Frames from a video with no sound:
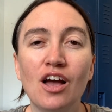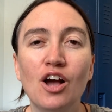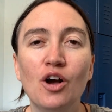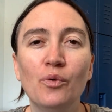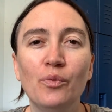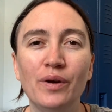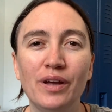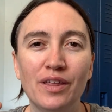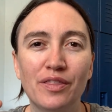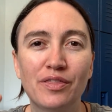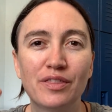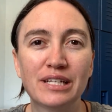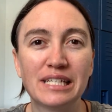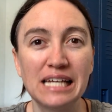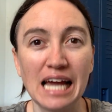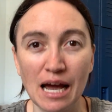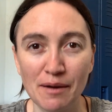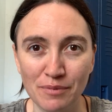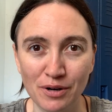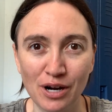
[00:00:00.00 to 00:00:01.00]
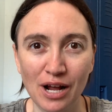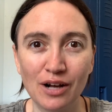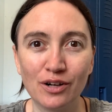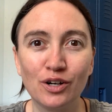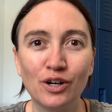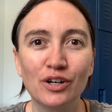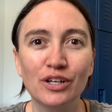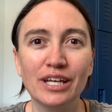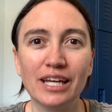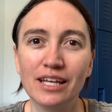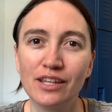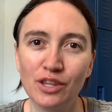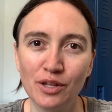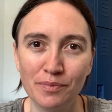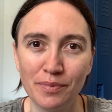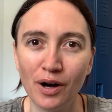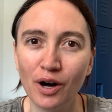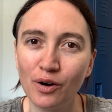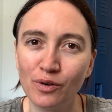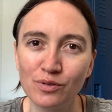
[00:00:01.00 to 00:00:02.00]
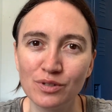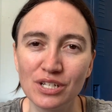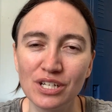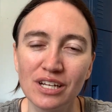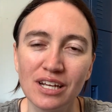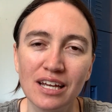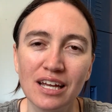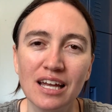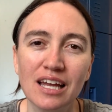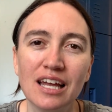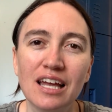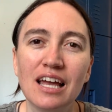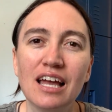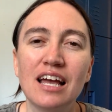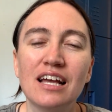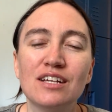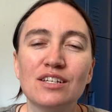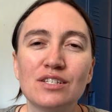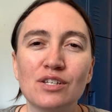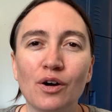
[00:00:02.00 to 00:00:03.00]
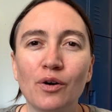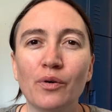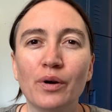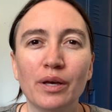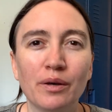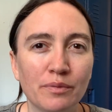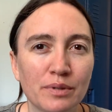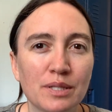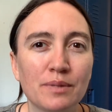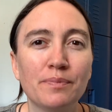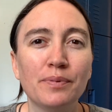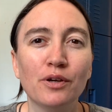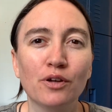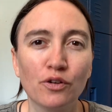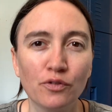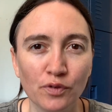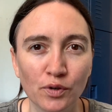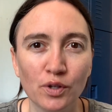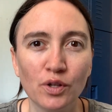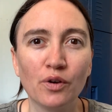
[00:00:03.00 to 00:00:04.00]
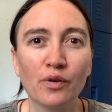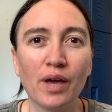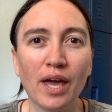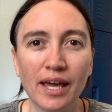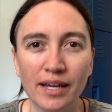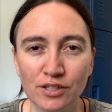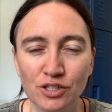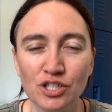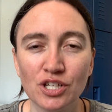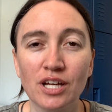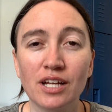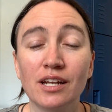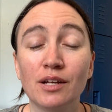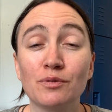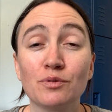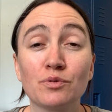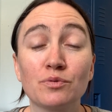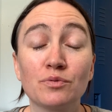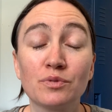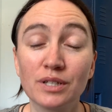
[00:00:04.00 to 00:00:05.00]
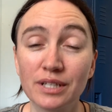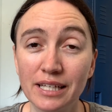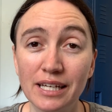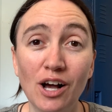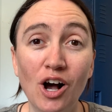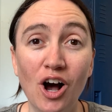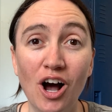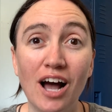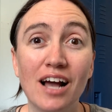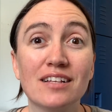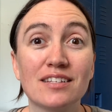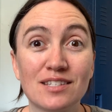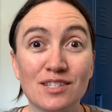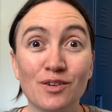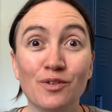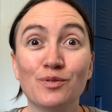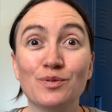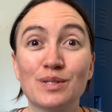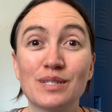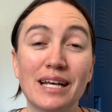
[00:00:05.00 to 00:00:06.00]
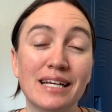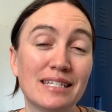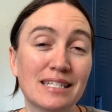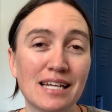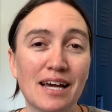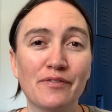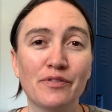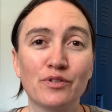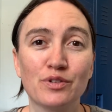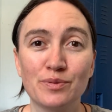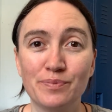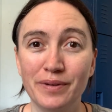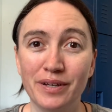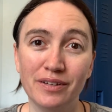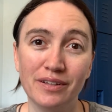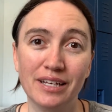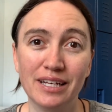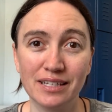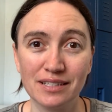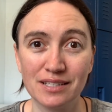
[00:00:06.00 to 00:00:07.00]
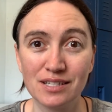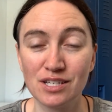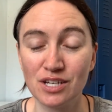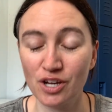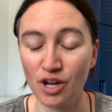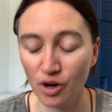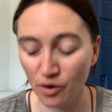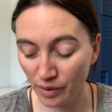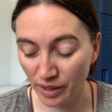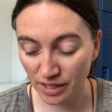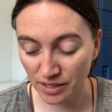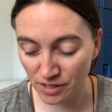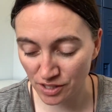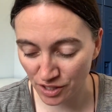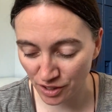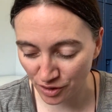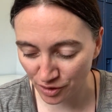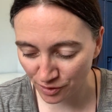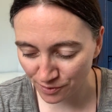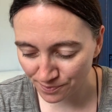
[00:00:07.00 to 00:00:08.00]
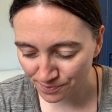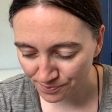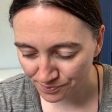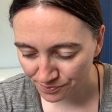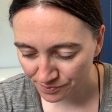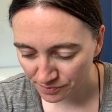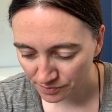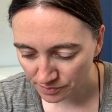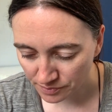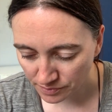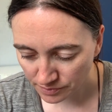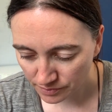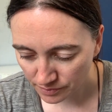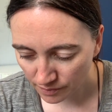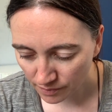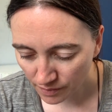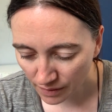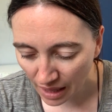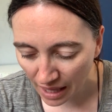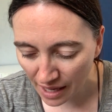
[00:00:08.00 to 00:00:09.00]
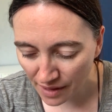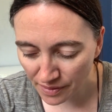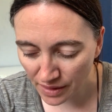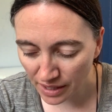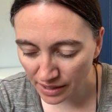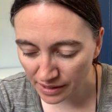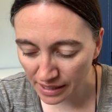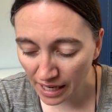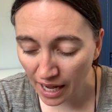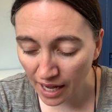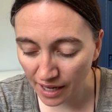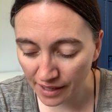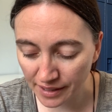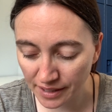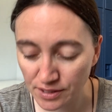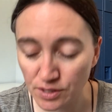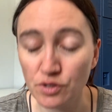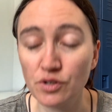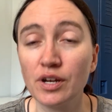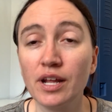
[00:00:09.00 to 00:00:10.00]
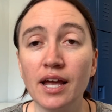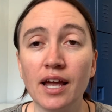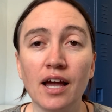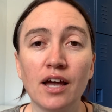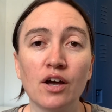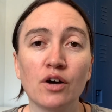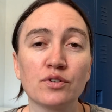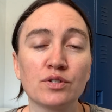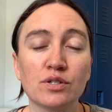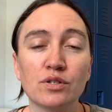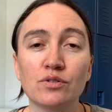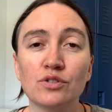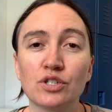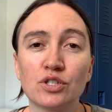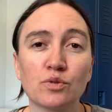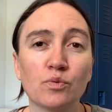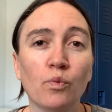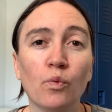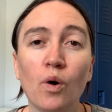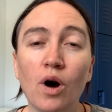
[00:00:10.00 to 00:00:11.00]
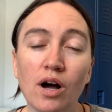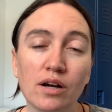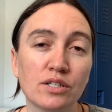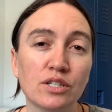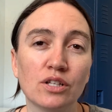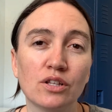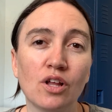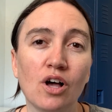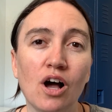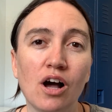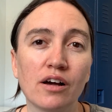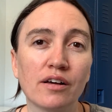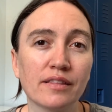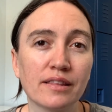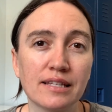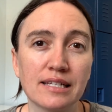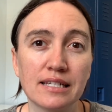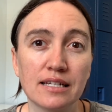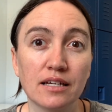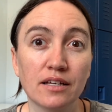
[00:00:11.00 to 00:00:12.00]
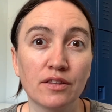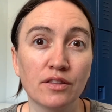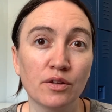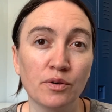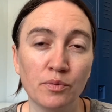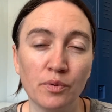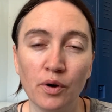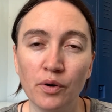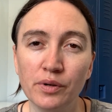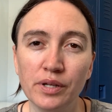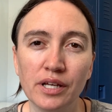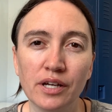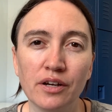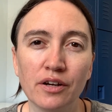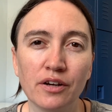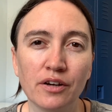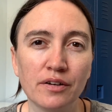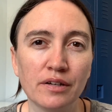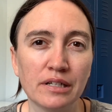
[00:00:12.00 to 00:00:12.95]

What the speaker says: with the tabernacle in the boat. So it was a beautiful location. It was really hot, so it was nice to have those buildings to go into. And then, yesterday I also just walked along the road here,